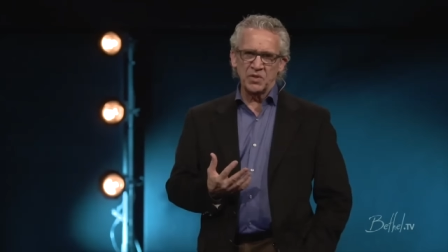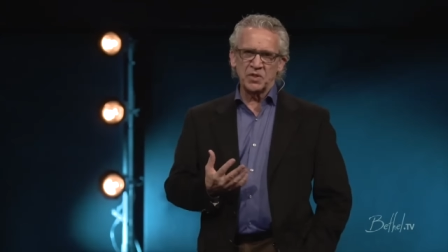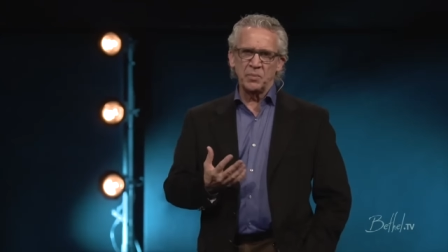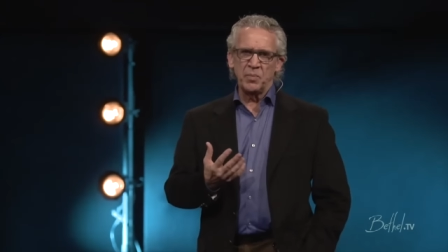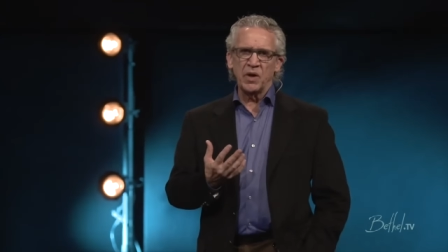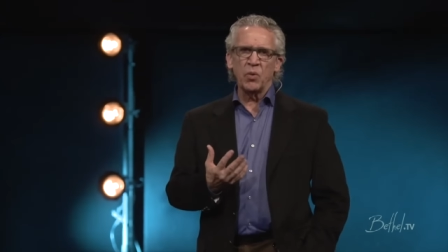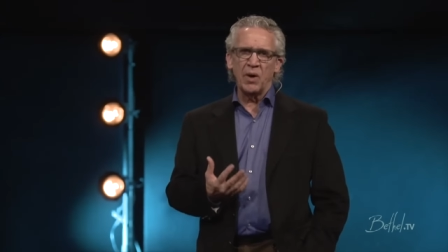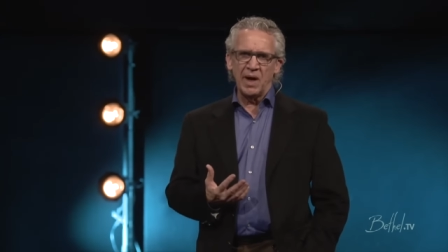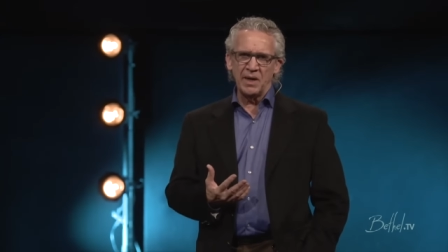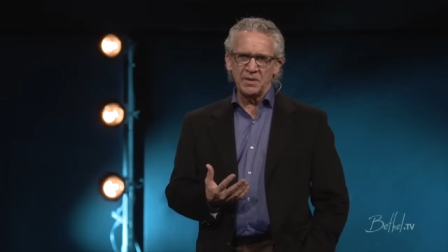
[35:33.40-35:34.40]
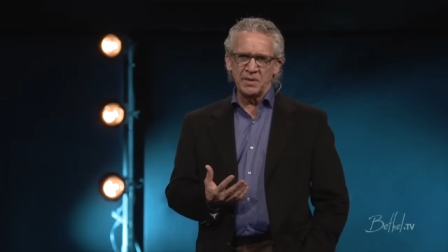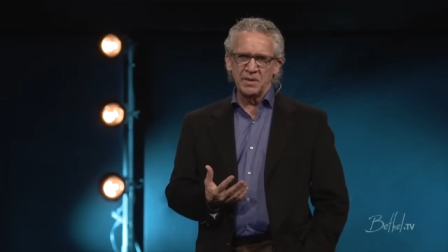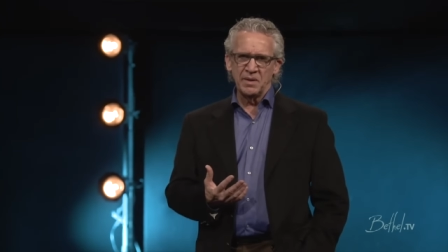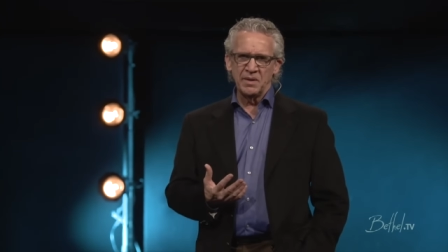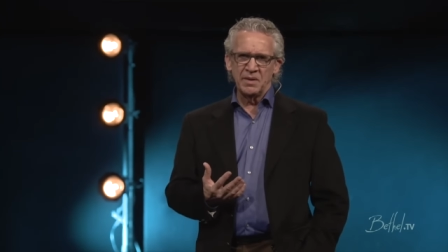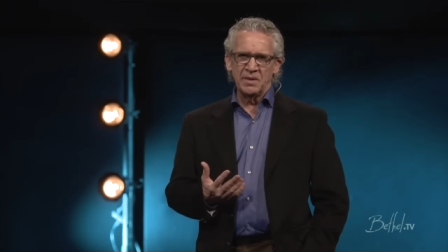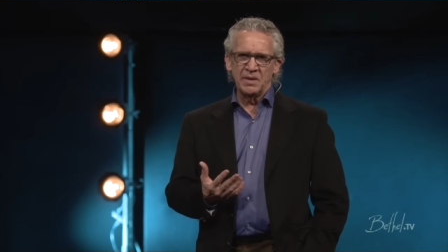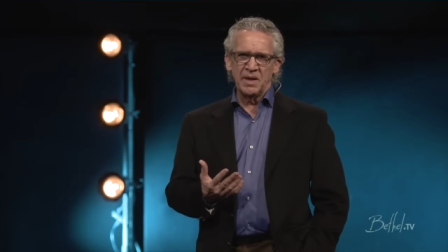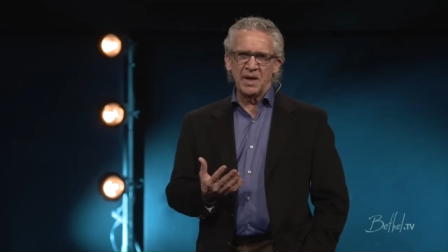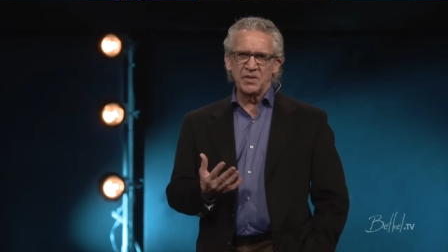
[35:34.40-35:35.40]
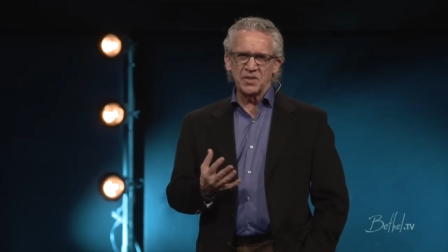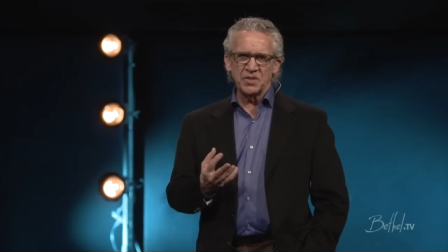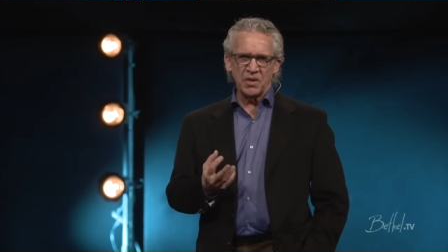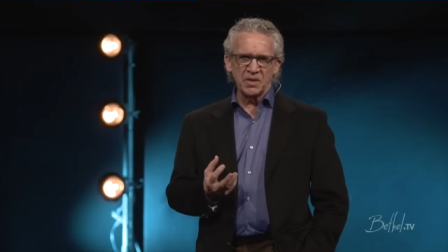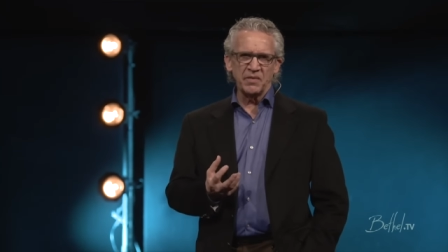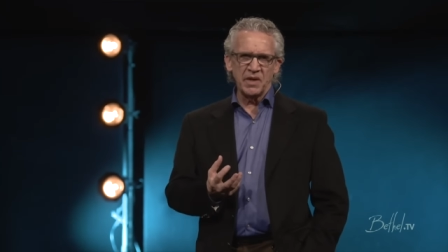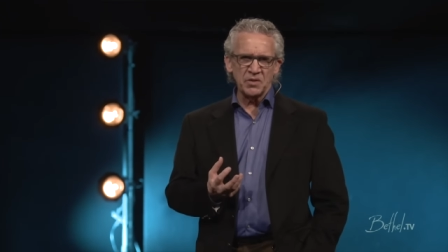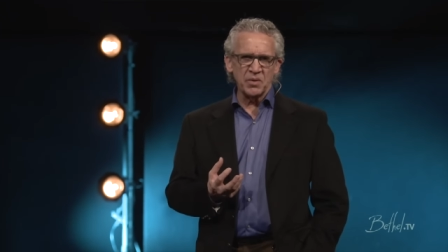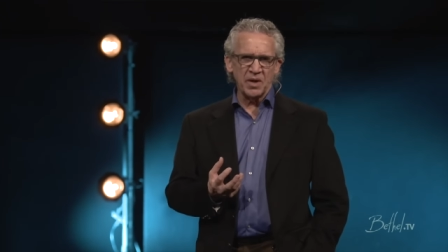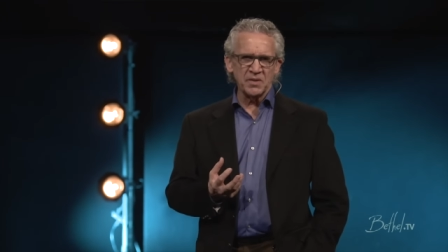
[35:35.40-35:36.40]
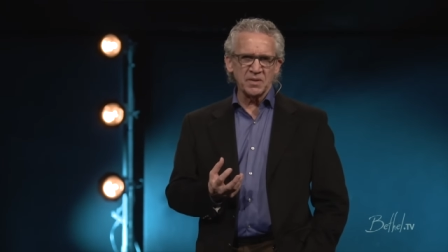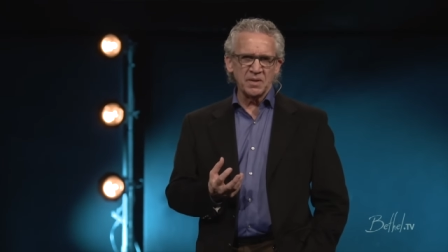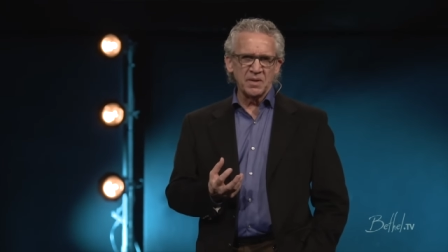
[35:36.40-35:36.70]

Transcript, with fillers: to be quiet and just cultivate trust.